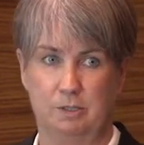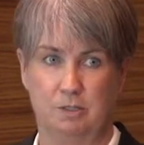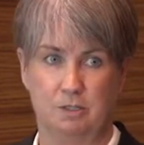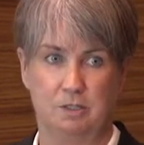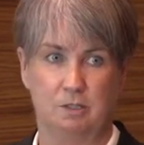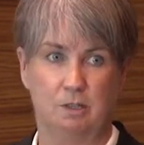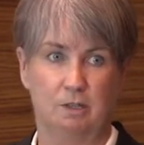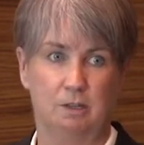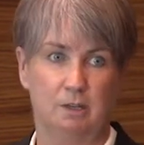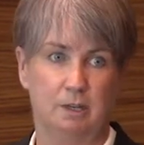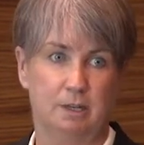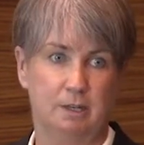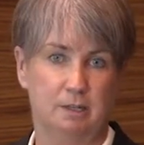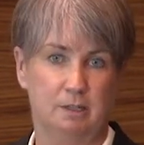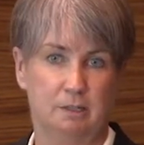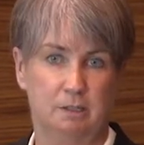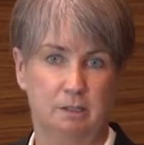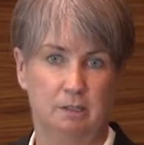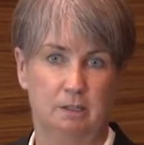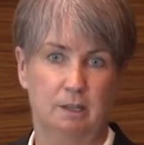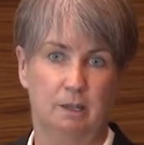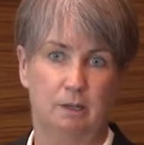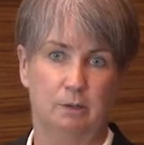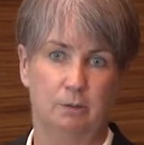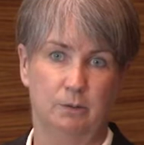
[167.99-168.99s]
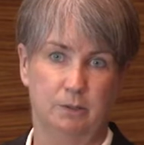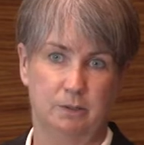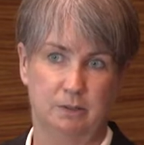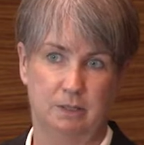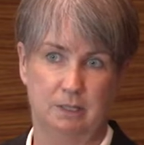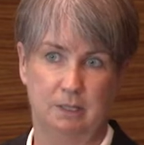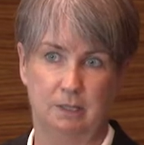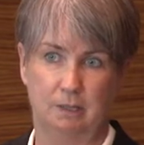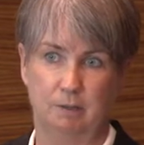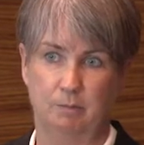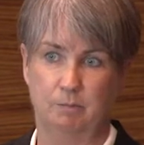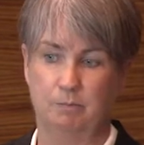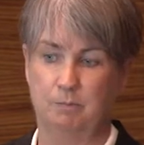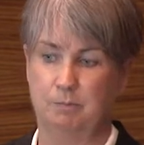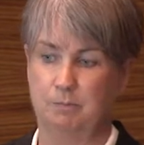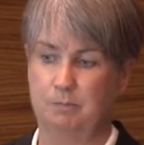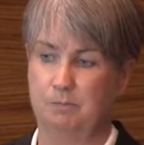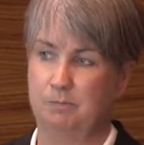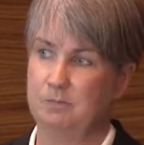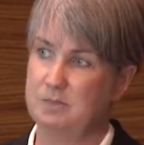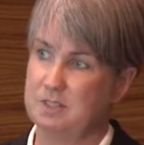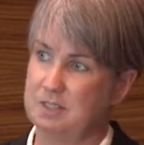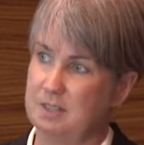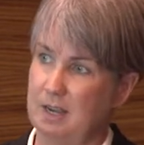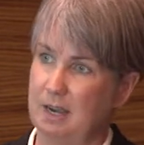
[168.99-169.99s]
So I didn't go in there
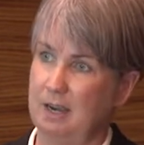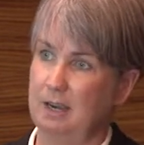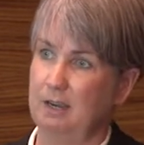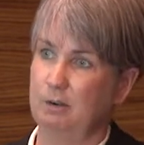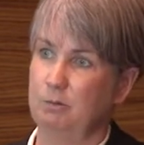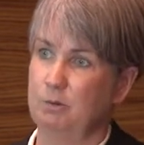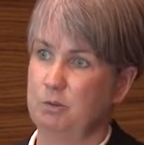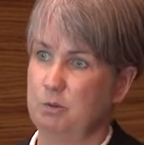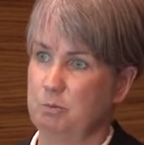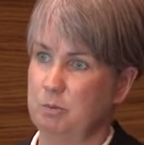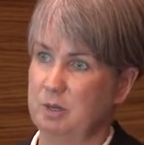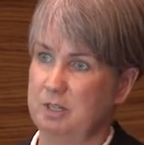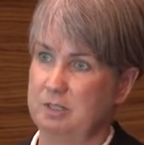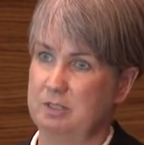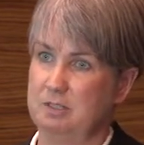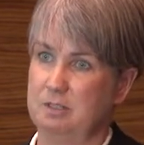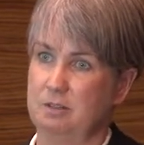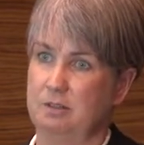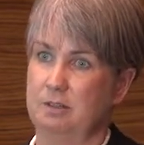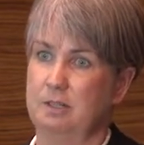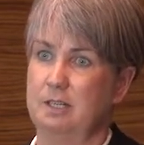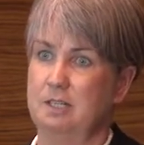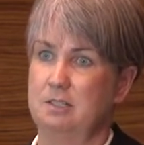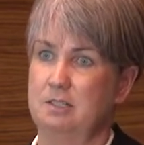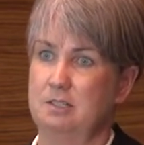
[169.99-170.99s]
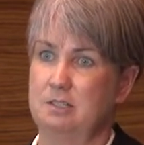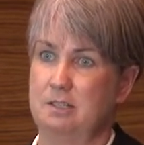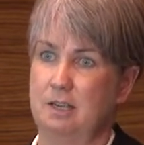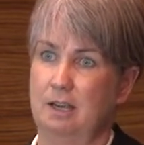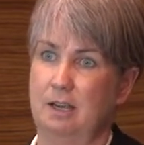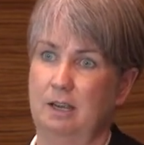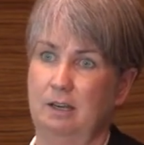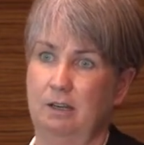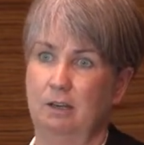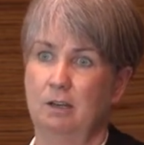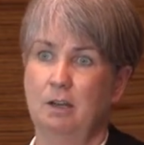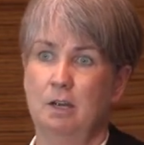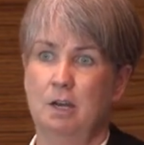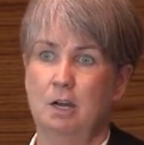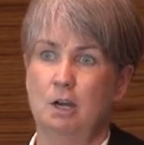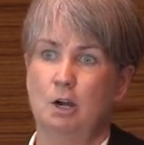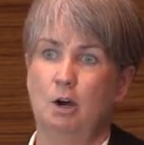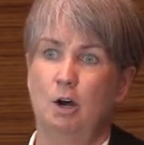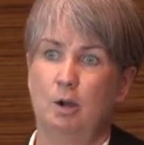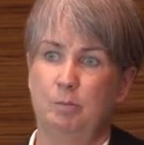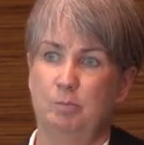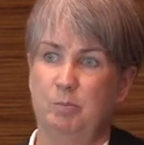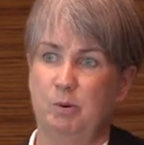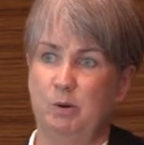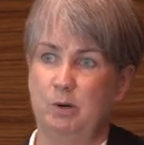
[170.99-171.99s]
saying, with a big sign saying,
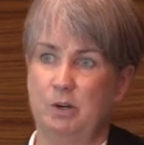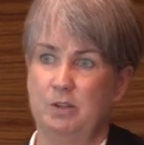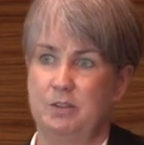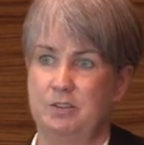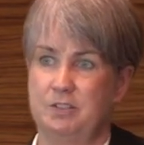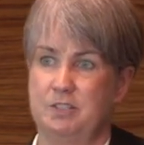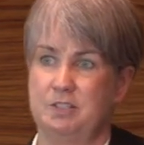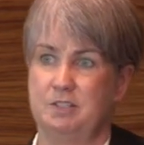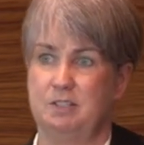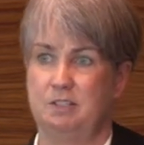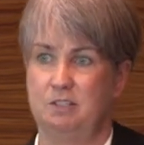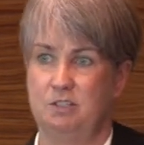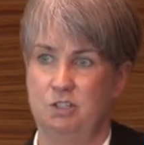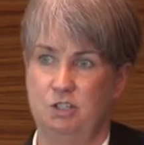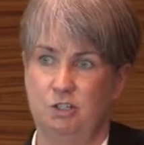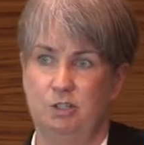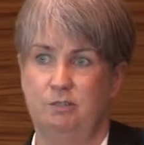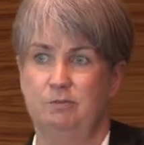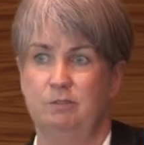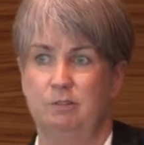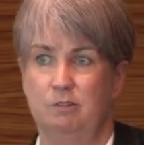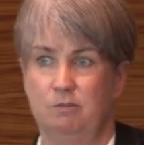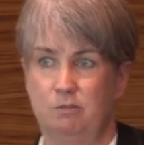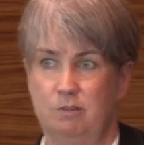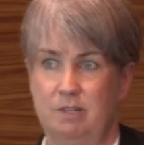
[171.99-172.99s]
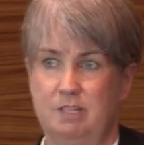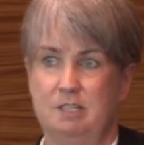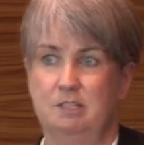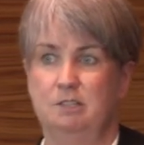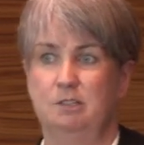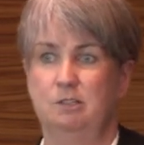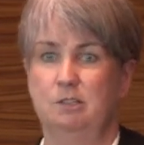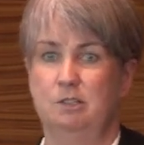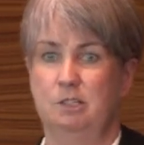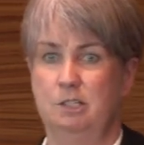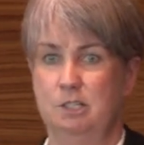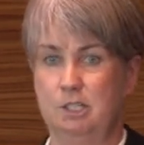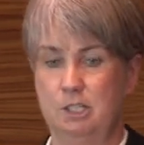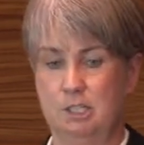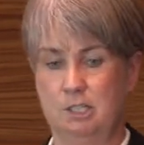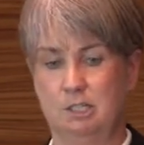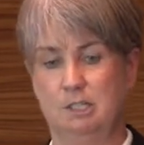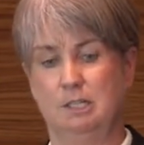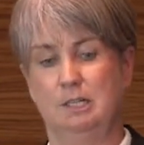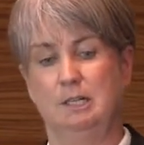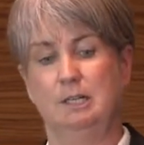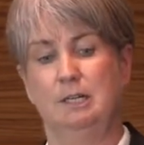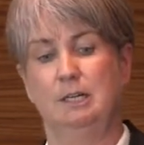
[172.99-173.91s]
hypothesis driven research